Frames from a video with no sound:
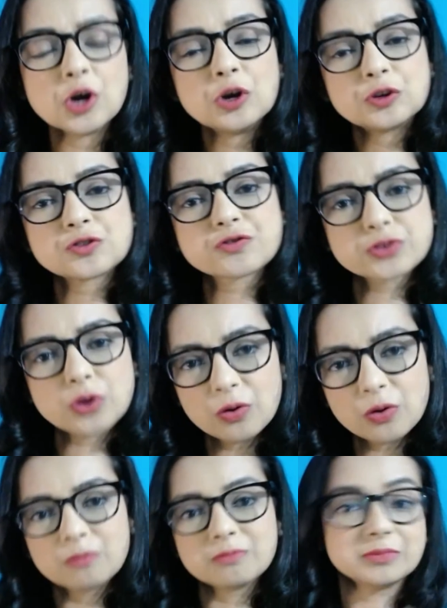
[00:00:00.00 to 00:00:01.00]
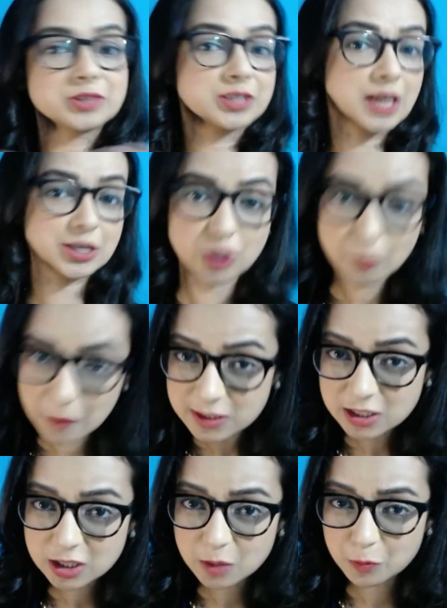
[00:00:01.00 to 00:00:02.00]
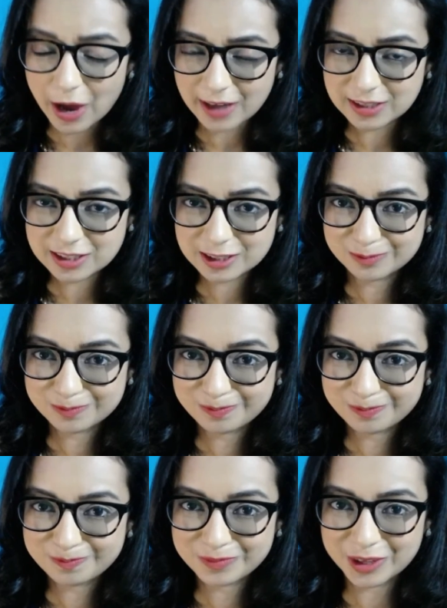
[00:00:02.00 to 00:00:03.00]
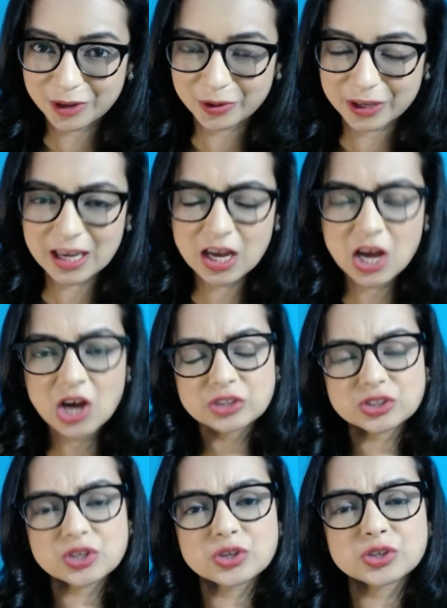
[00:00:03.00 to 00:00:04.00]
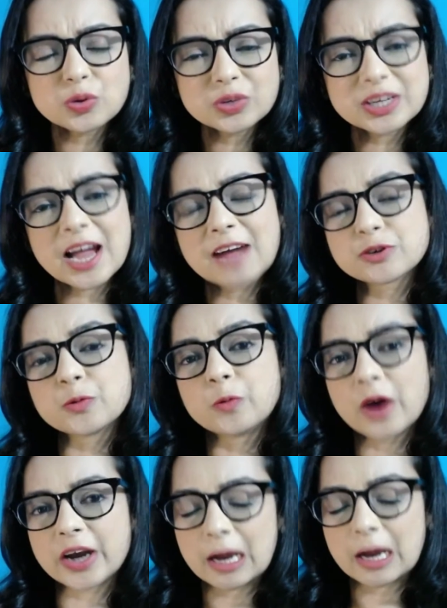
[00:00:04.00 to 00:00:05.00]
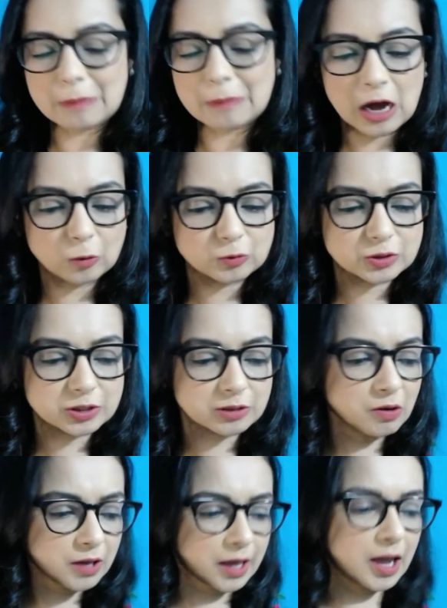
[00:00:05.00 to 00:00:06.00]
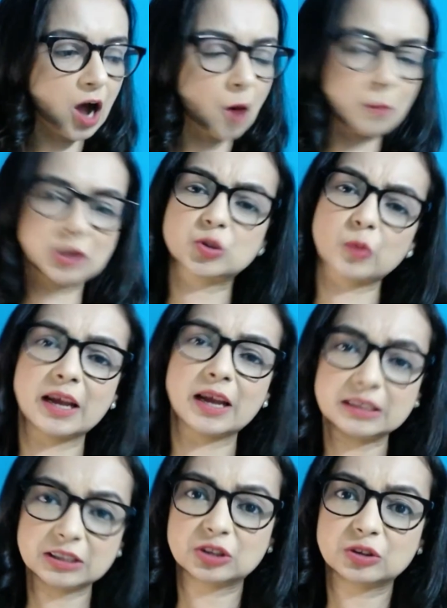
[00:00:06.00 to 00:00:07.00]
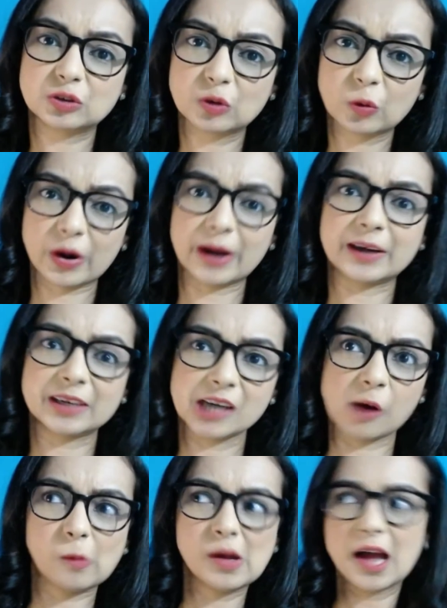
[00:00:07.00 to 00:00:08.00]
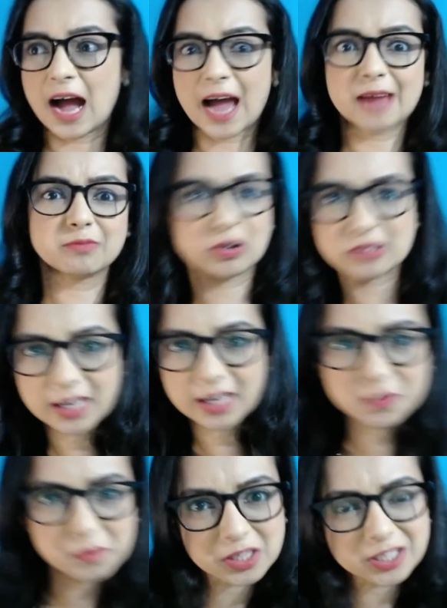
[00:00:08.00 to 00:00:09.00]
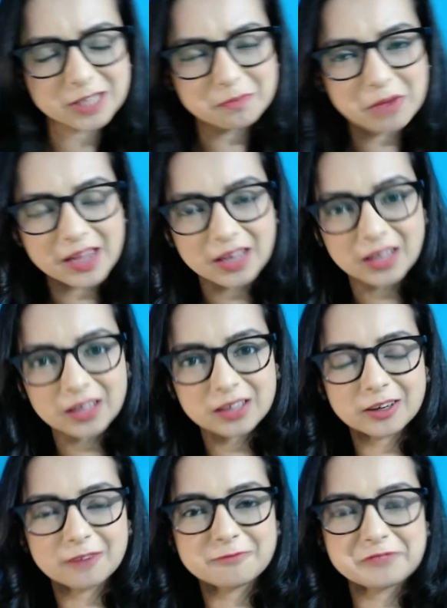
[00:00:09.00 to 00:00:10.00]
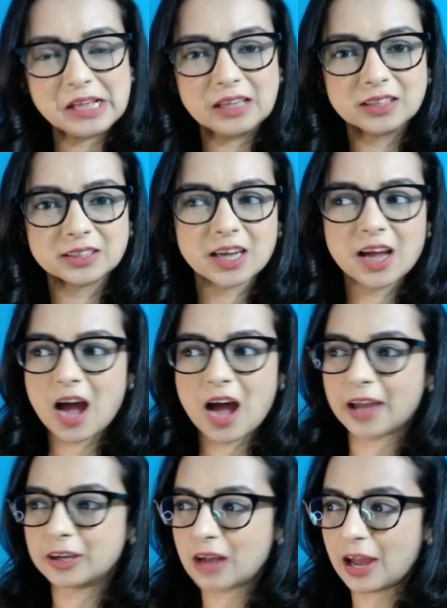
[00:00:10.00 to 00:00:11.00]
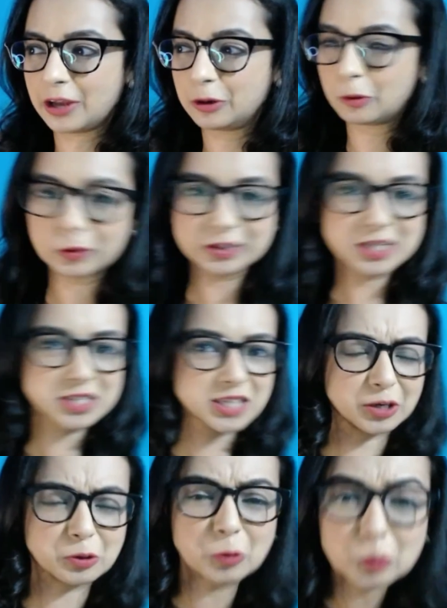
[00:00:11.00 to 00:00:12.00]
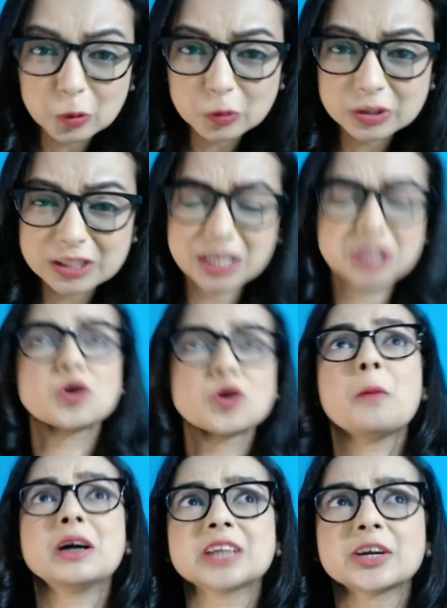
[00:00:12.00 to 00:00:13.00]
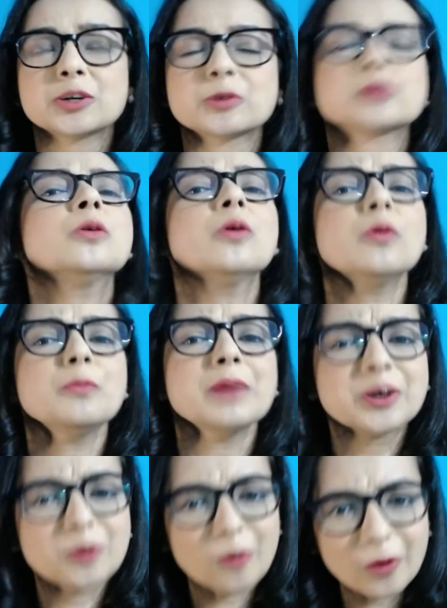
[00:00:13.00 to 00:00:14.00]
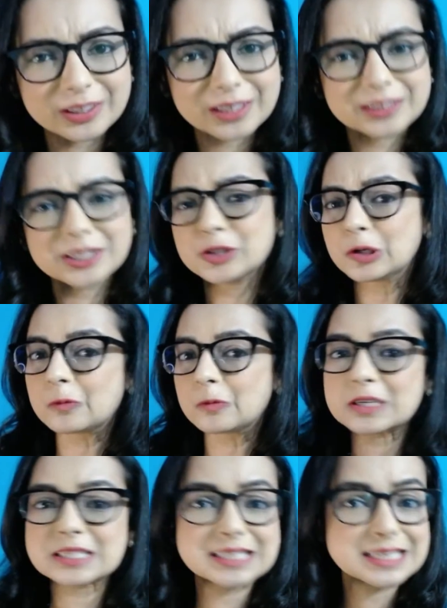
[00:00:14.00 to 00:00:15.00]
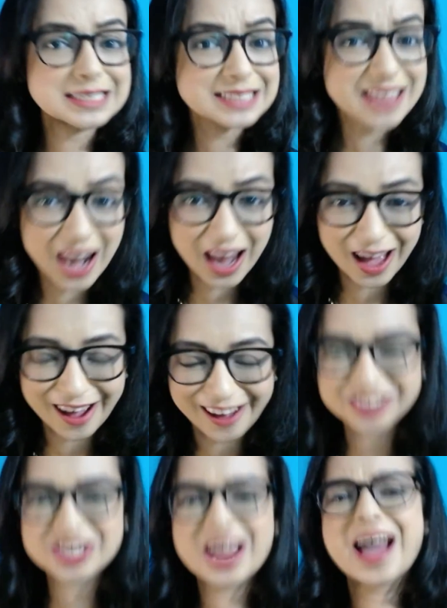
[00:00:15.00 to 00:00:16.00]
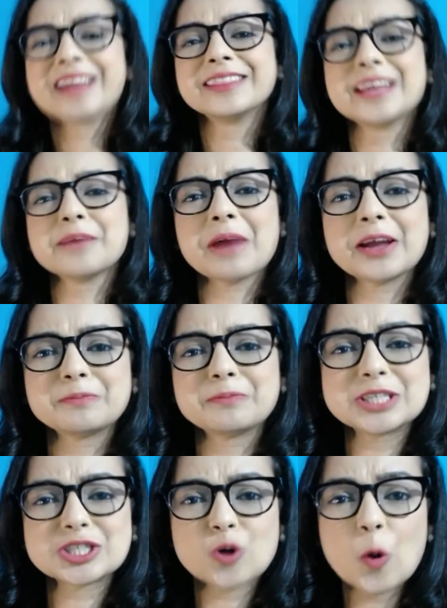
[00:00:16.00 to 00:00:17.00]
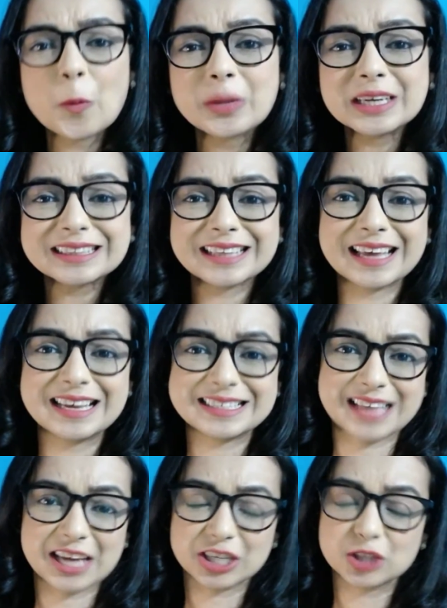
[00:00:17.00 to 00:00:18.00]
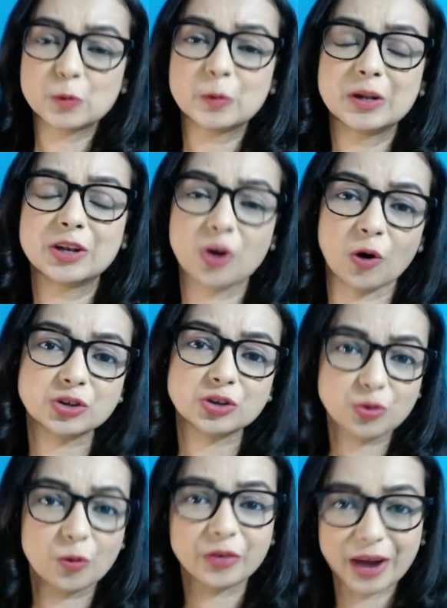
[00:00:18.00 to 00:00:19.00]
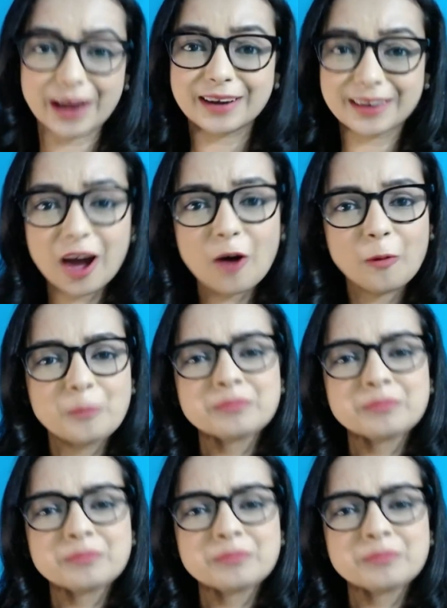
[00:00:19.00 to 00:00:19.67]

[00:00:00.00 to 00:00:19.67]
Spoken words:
So does your personal brand. Okay, so you don't have to worry about, okay, how much do I need to know right now? I'm not an expert in my field. I know this, I don't know this, there's so much I don't know. Oh my god, the universe is large. There might be so many things that you will not know right now.